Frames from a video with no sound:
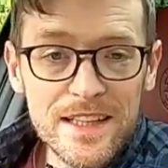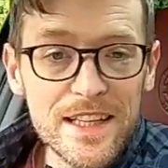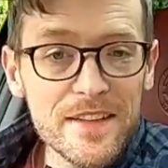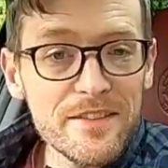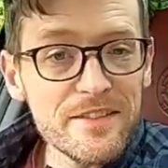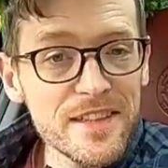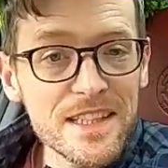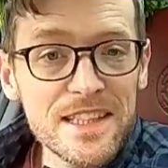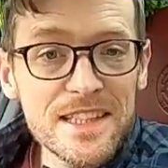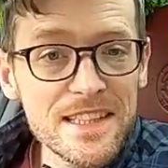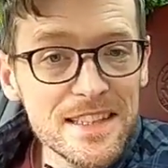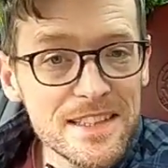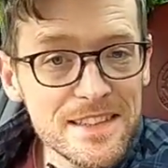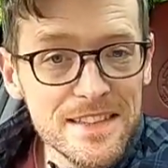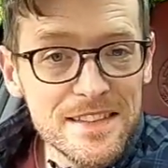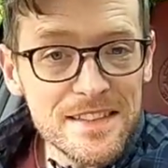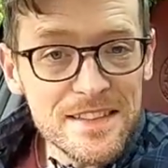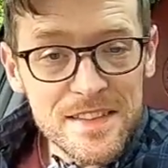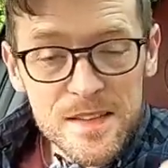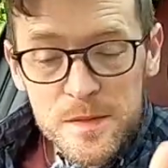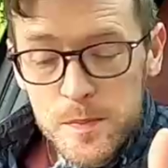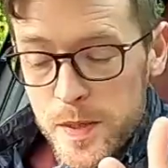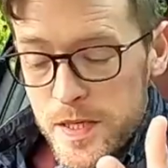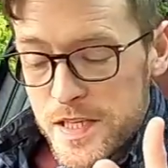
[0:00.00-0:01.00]
given that this is
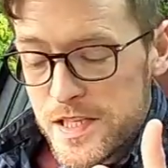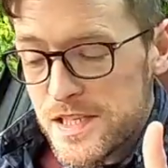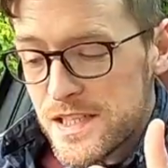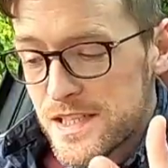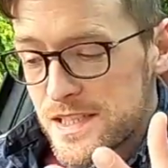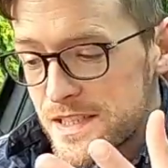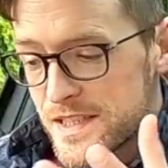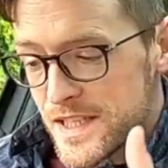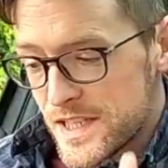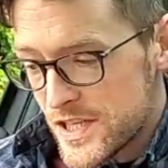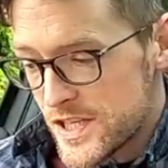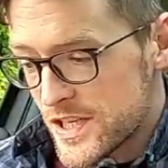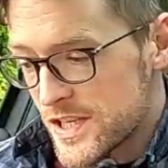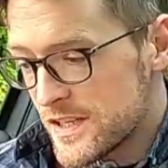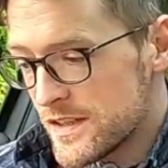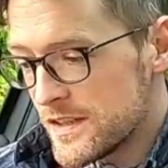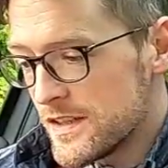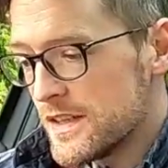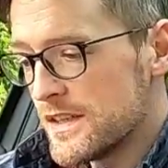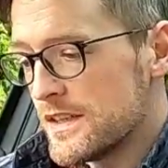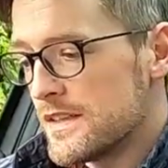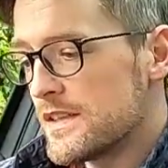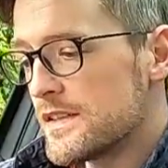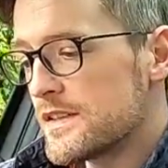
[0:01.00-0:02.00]
a special edition.
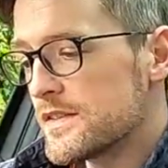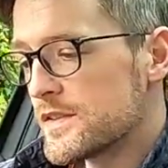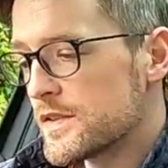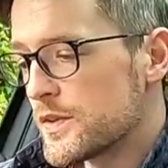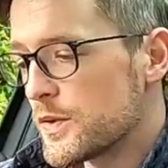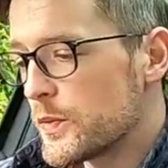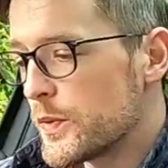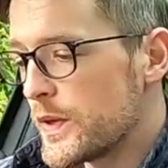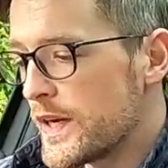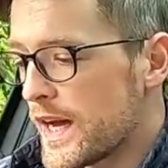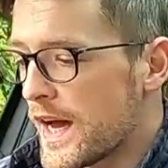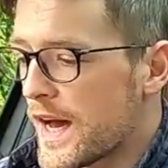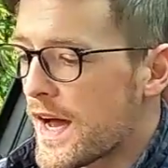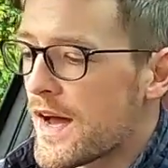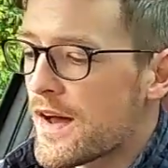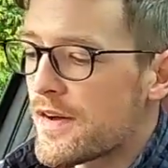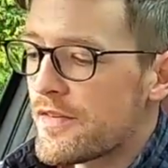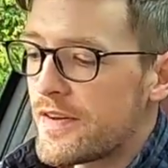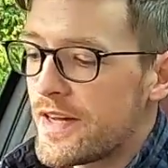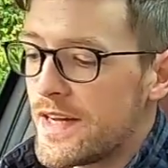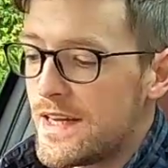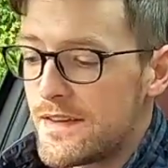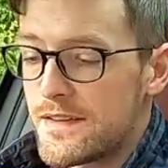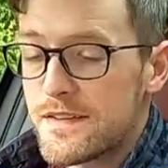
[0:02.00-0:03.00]
So we
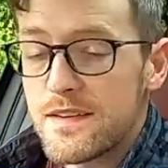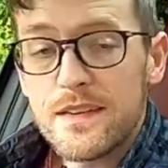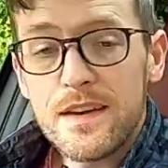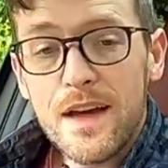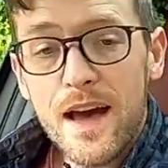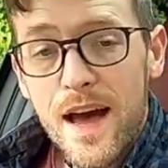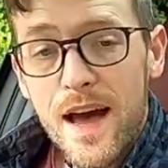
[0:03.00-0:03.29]
have heated